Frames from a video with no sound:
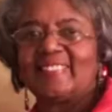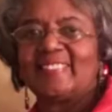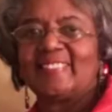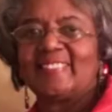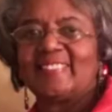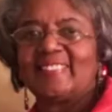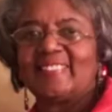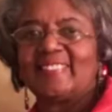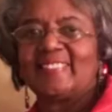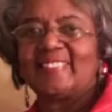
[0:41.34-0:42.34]

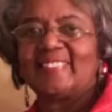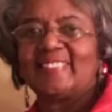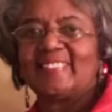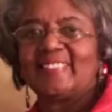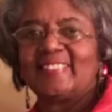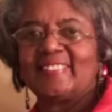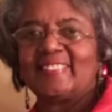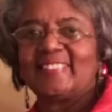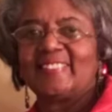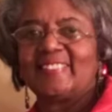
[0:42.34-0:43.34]

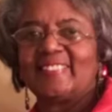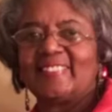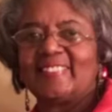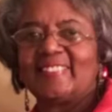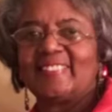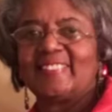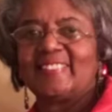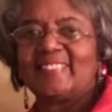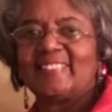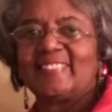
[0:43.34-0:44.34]

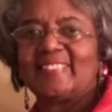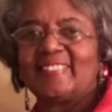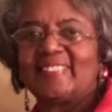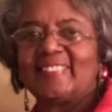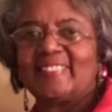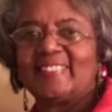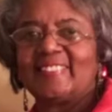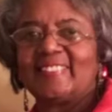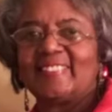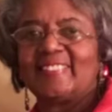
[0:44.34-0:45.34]

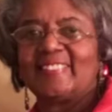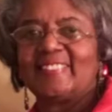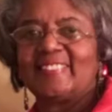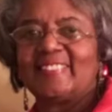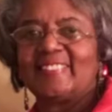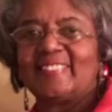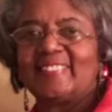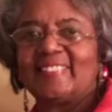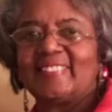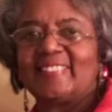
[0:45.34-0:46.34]
The person shown says nothing.